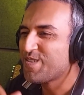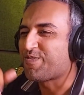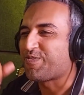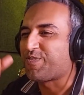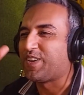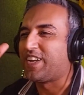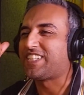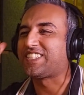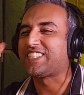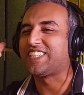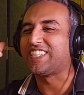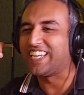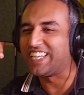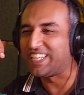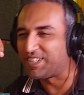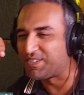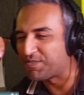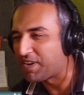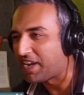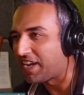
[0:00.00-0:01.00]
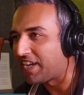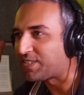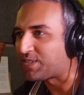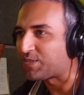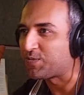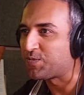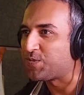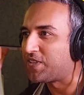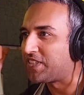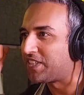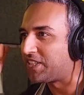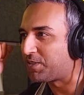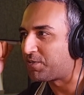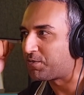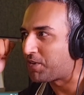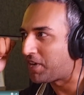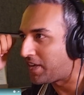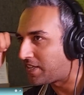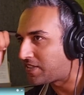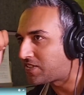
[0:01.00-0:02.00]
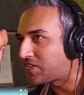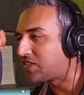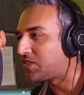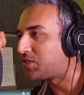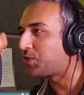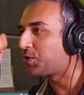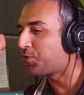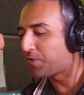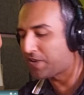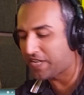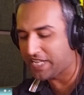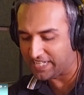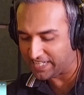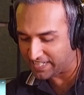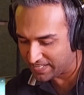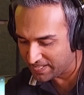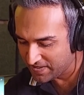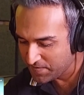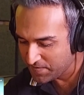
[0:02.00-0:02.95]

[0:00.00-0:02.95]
fresh like grass when the grass is green.